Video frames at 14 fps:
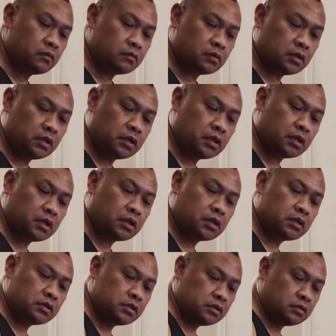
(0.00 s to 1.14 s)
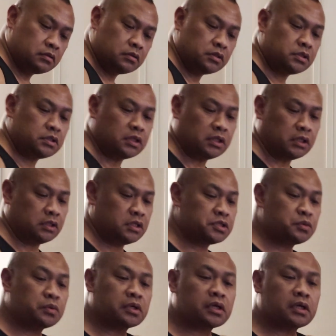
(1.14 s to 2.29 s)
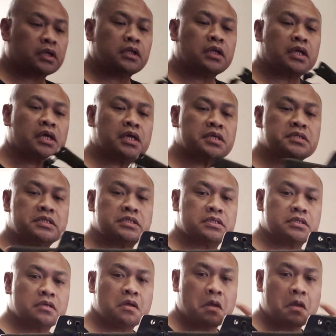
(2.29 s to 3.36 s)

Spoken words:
And let's see. This one is